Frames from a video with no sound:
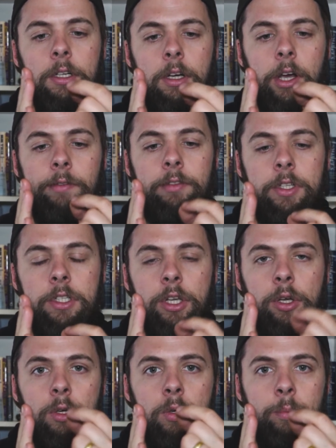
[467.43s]
of the
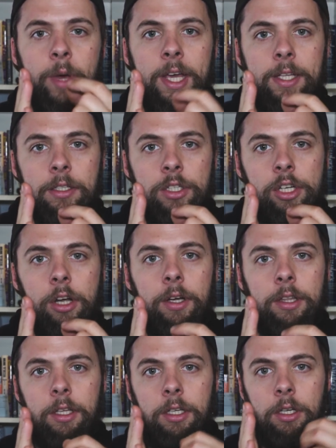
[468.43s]
2 pins
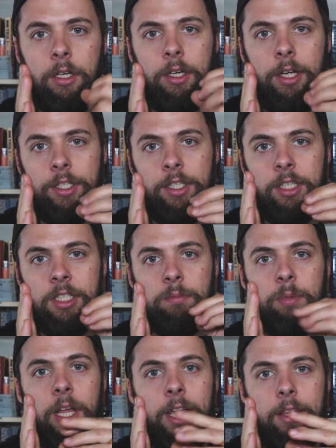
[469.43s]
showing that you can actually
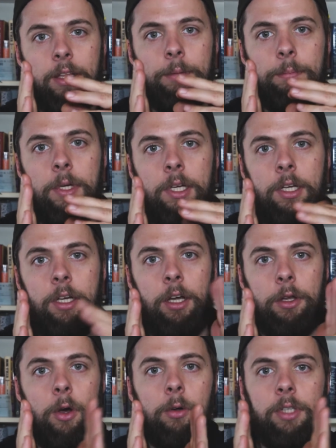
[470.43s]
splay them
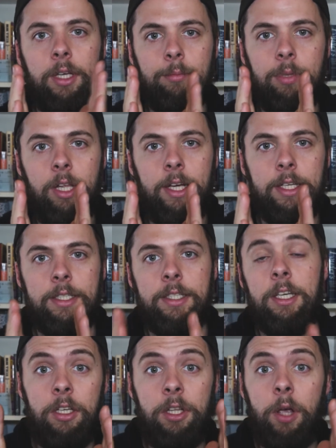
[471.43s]
and hold it in
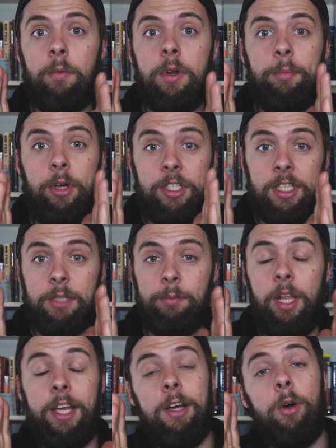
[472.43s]
place. You don't want to push this
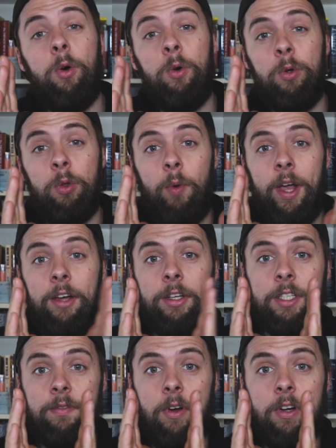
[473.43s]
plate all the way on
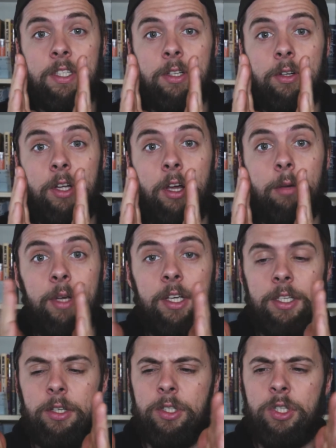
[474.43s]
as far as it'll go
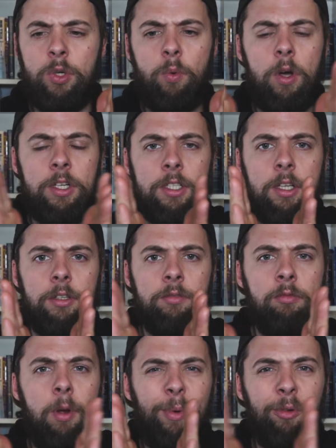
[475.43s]
because it'll squash those
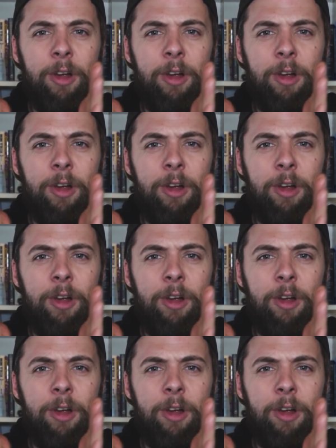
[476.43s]
rubber